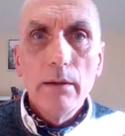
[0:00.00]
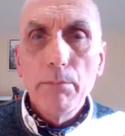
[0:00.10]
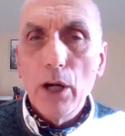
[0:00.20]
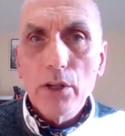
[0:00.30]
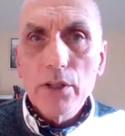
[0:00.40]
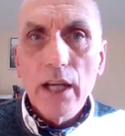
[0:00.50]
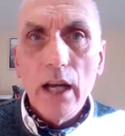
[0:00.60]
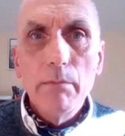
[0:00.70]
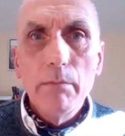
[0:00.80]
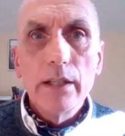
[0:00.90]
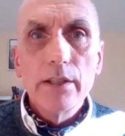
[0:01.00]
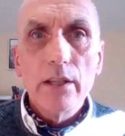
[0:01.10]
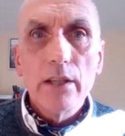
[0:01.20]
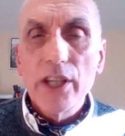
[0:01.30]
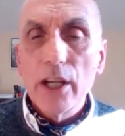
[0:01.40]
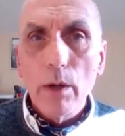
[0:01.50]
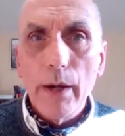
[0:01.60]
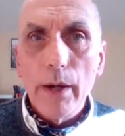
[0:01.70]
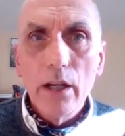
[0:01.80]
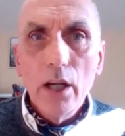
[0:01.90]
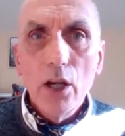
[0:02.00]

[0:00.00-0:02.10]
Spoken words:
part-time and zero-hour